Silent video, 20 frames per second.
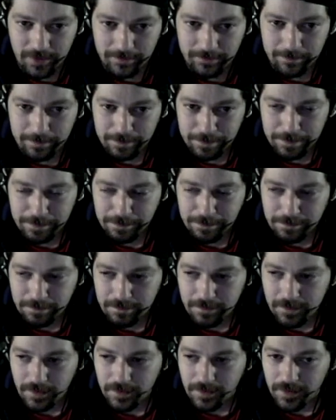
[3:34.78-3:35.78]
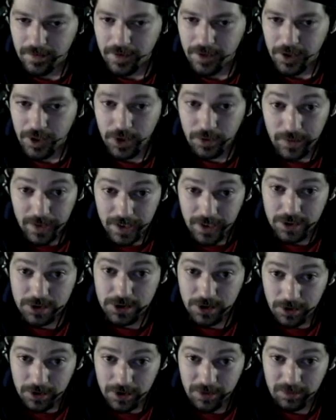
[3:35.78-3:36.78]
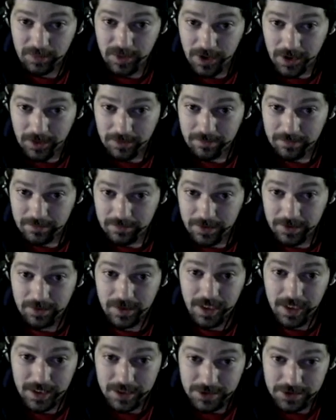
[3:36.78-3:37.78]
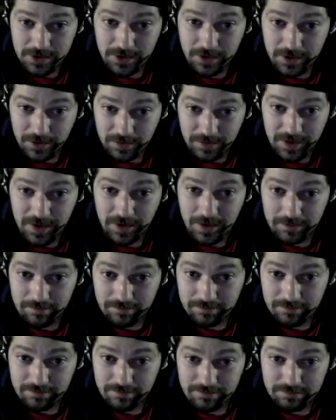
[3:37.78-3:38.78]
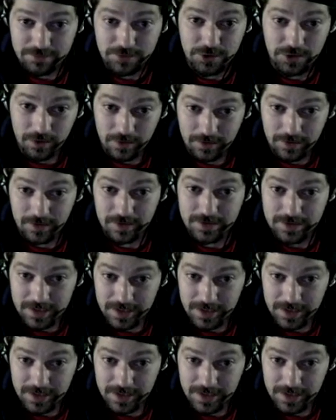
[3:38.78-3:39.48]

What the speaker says: You eat a chocolate bar. You like a chocolate bar. Chocolate tastes like chocolate.